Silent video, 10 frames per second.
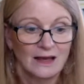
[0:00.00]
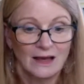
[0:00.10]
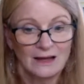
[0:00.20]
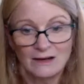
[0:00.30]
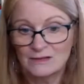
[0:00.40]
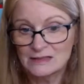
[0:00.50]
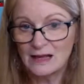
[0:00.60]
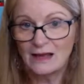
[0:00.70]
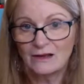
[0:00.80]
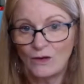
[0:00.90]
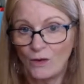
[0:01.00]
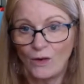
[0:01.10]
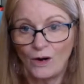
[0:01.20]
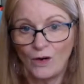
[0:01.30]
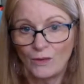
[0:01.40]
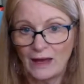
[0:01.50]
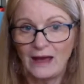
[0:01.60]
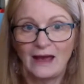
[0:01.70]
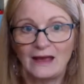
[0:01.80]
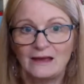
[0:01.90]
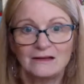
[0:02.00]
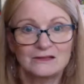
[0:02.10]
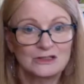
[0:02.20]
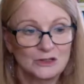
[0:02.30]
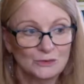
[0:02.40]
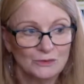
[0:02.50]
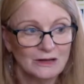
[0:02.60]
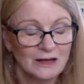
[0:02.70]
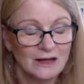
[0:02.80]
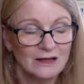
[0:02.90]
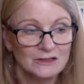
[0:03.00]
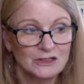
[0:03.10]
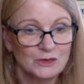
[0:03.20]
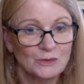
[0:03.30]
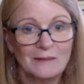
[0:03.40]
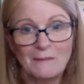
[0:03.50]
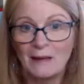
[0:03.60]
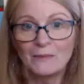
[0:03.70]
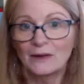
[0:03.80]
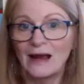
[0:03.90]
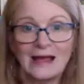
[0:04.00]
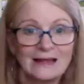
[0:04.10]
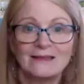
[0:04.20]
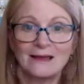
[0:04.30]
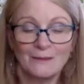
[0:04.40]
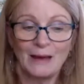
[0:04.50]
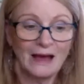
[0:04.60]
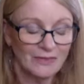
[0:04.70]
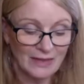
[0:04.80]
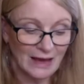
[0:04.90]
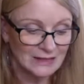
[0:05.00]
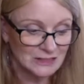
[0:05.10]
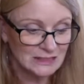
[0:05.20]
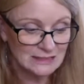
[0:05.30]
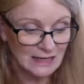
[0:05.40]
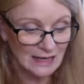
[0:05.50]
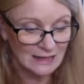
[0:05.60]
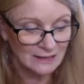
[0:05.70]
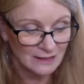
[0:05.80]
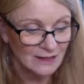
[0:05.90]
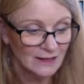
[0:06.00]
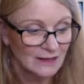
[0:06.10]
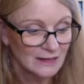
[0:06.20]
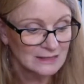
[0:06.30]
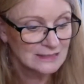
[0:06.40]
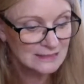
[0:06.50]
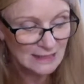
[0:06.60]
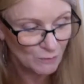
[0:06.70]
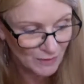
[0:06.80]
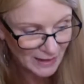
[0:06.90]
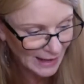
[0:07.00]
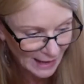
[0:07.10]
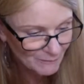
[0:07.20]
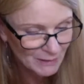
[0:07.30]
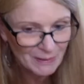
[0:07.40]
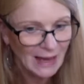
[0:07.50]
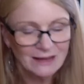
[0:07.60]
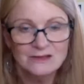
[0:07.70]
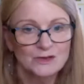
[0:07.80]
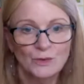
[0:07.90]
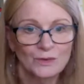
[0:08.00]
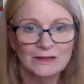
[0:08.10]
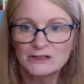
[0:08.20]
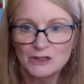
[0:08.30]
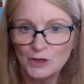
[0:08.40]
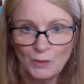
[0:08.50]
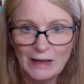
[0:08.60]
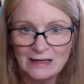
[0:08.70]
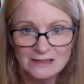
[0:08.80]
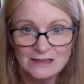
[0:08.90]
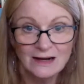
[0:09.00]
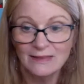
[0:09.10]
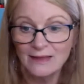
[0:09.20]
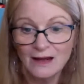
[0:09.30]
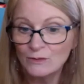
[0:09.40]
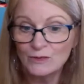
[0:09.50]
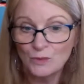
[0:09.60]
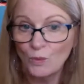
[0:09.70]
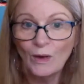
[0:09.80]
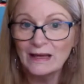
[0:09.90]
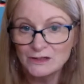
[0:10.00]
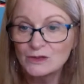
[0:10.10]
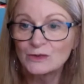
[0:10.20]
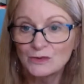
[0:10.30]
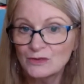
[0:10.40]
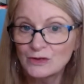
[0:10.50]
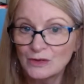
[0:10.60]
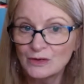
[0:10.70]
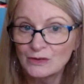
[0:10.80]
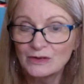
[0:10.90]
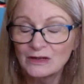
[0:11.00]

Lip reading: And I was like, "Okay, do you remember anything about that?" And she said, "Well, they had me back in school in 2 weeks, and I thought it was way too soon."